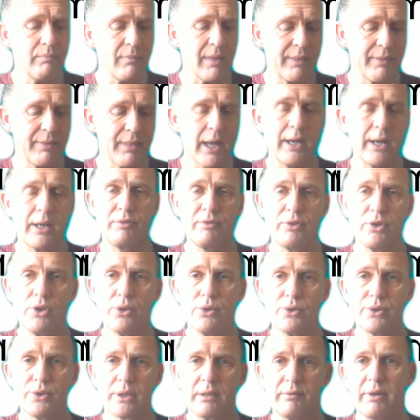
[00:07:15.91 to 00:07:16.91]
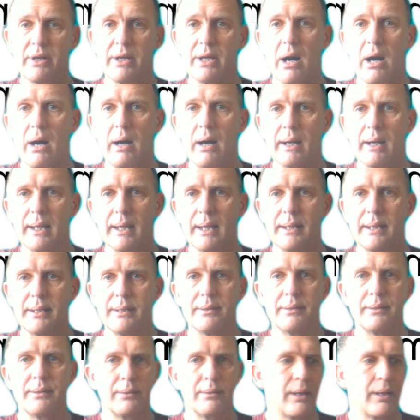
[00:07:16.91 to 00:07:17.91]
than if you're using a very
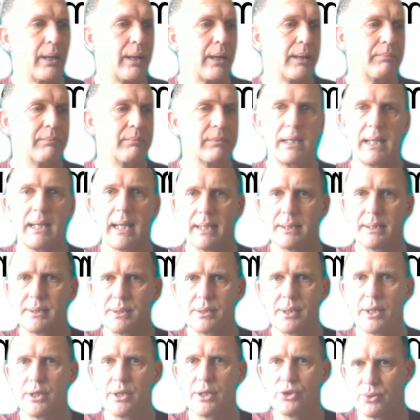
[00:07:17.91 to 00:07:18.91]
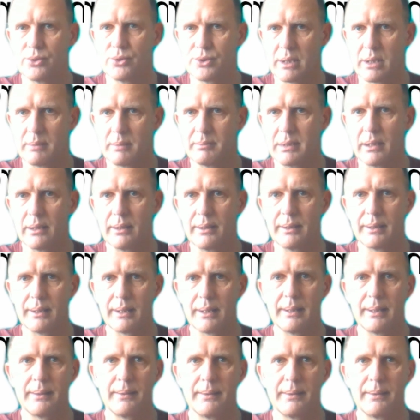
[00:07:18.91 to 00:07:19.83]
high-end CAD station or something like that.